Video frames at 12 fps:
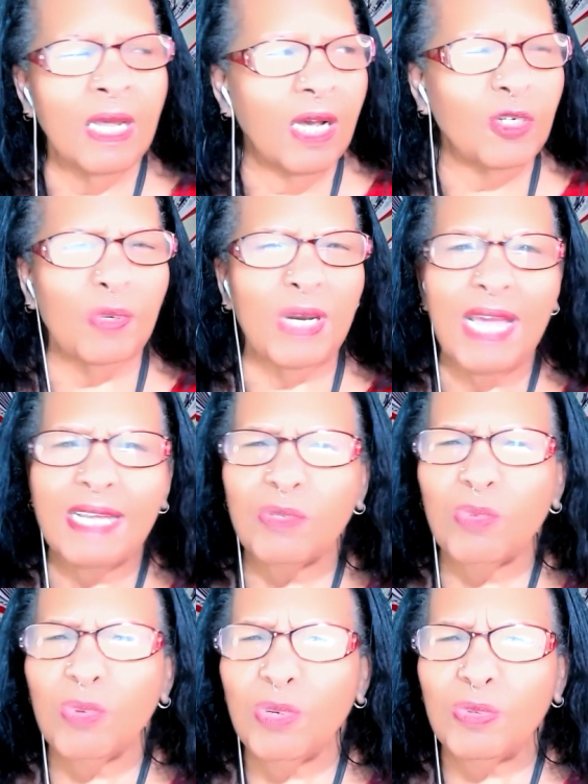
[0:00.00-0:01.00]
A tree
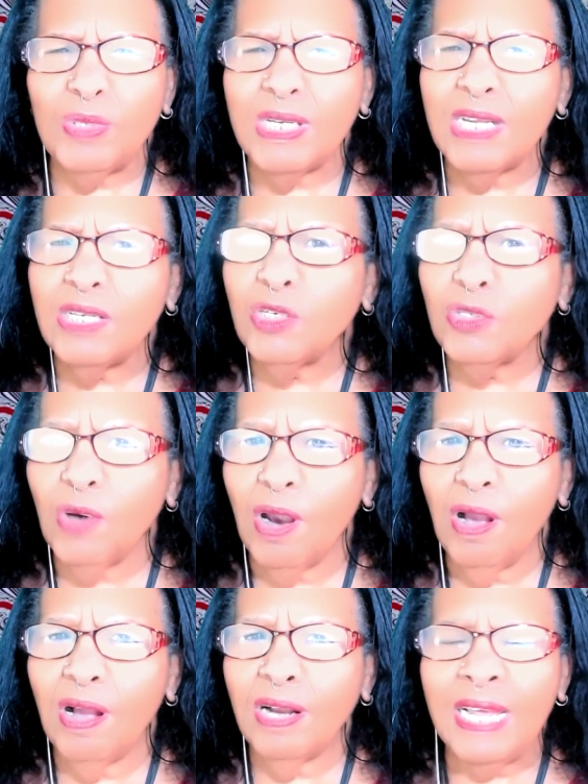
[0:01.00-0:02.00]
has roots. It's
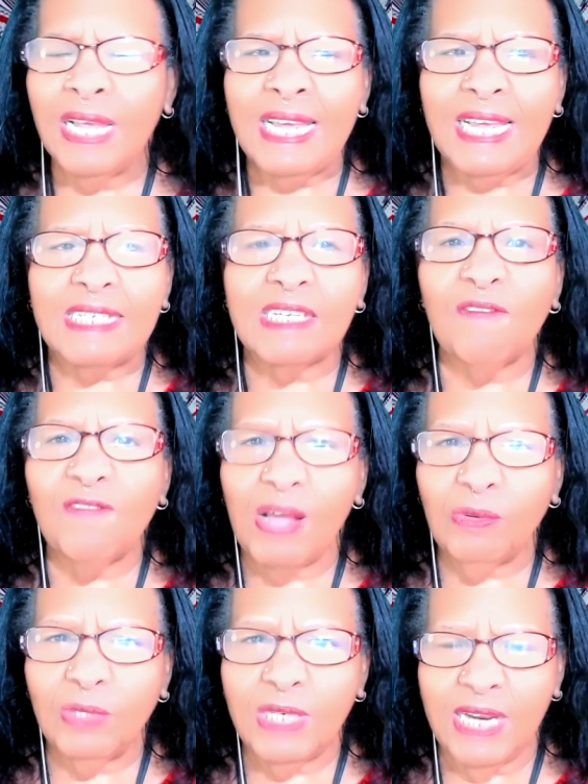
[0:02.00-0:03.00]
strong. It's the
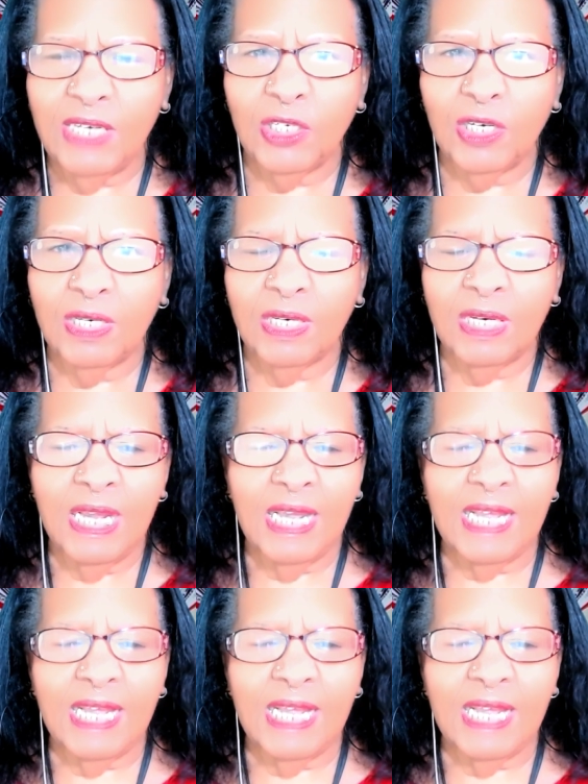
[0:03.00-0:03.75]
foundation.